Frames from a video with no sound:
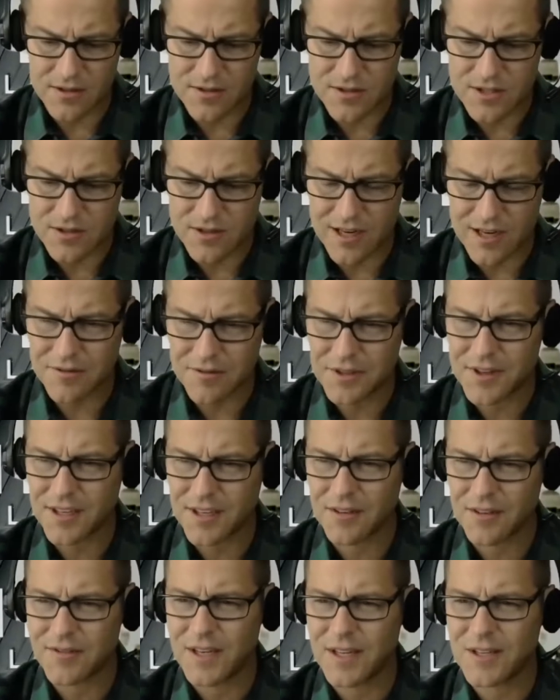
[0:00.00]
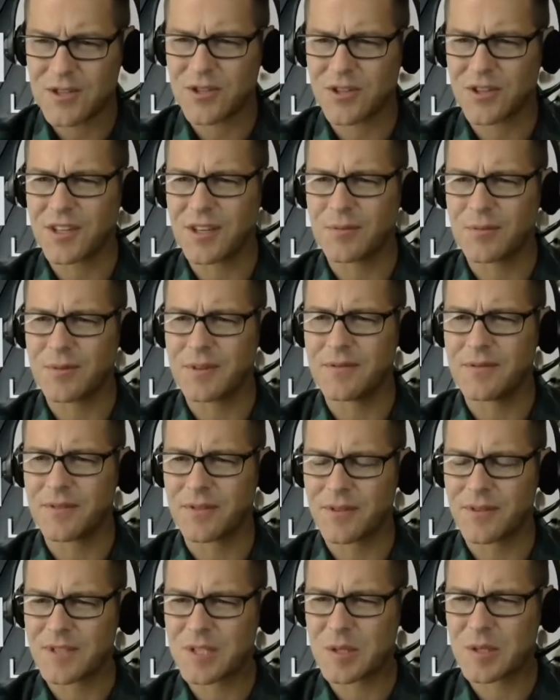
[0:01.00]
So, everything eventually
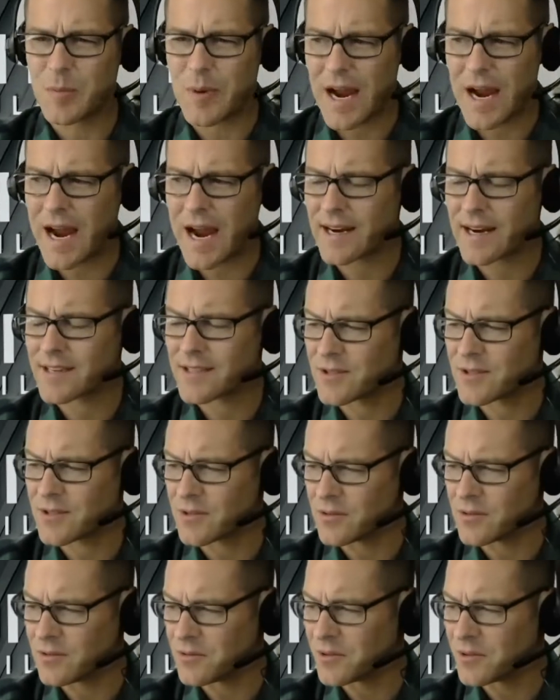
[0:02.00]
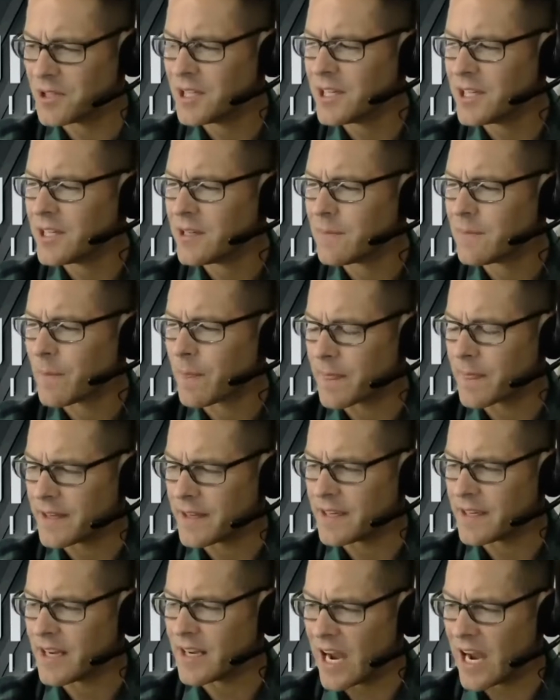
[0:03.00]
reverts back to
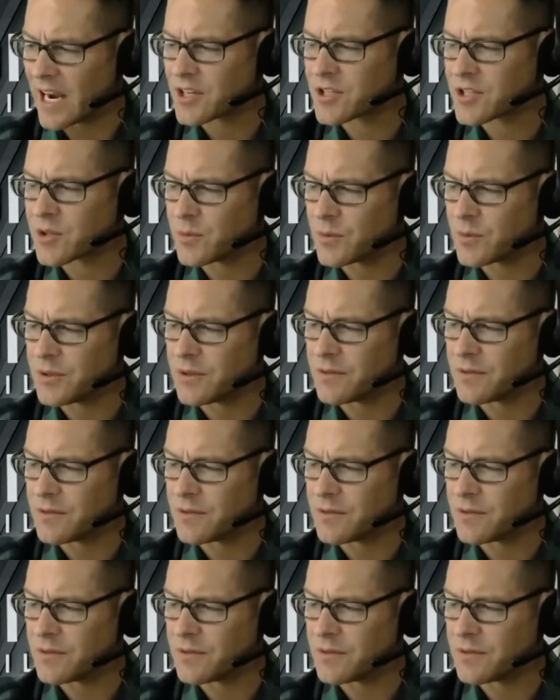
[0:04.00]
the actual